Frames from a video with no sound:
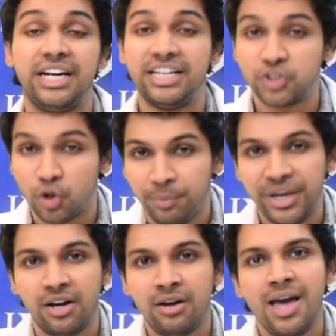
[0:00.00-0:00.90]
it is
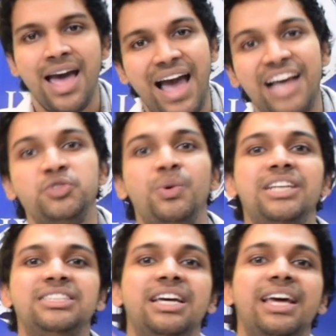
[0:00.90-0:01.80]
Krumigna, as well
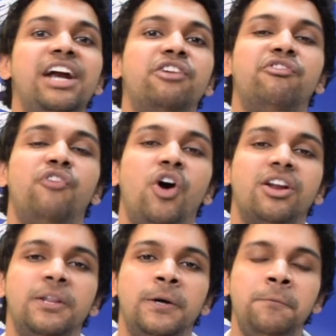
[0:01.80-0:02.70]
as great for
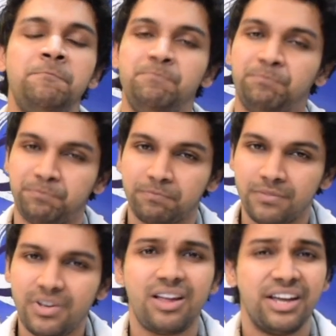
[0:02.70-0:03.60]
the
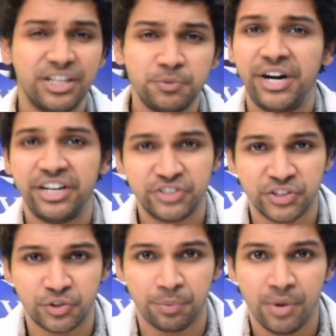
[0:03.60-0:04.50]
respiratory
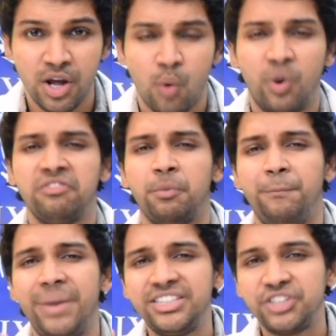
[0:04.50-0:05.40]
system. One of the
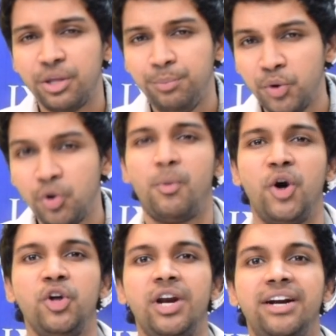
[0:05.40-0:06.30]
best
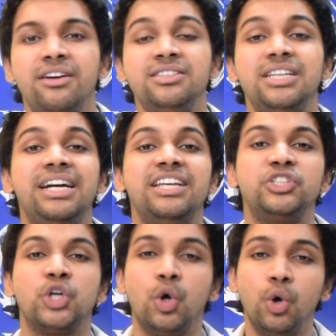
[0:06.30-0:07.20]
immunomodulators, it
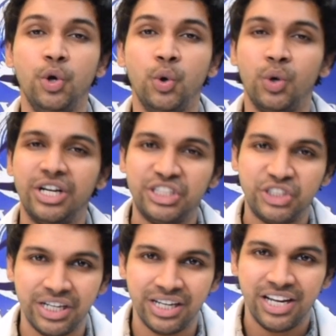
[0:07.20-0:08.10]
is Guduchi.
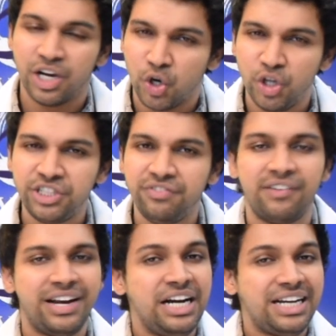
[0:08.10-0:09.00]
Guduchi, we
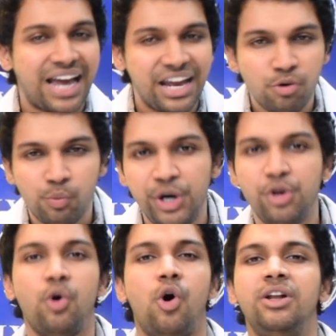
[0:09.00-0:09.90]
have an entire
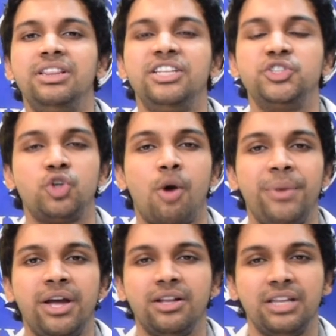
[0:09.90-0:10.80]
video on this
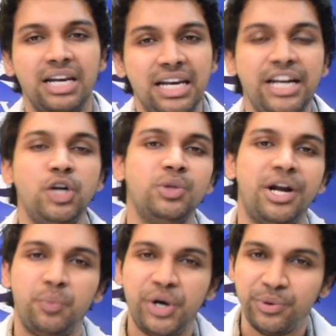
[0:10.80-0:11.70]
topic. The link to
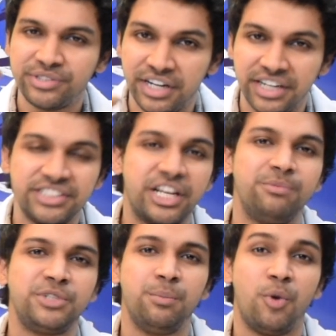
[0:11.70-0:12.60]
that video is in the
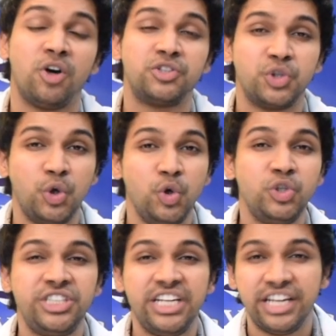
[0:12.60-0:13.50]
description box.
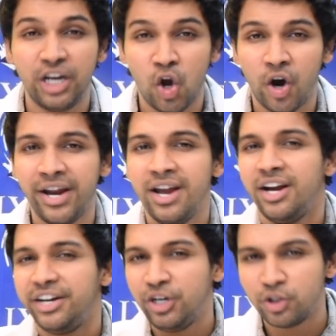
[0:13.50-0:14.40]
Guduchi, Giloy,
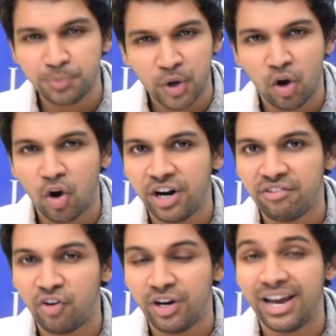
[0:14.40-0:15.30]
Tinospora
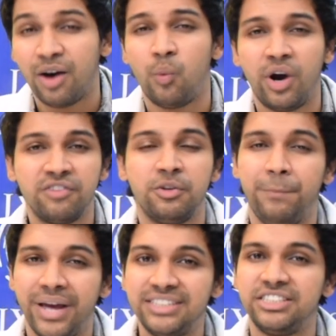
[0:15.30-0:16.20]
cordifolia, one of the
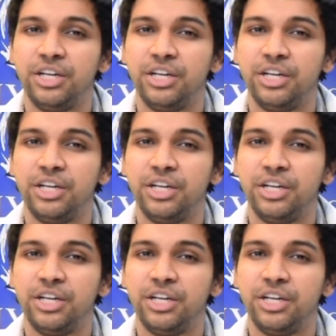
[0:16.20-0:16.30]
best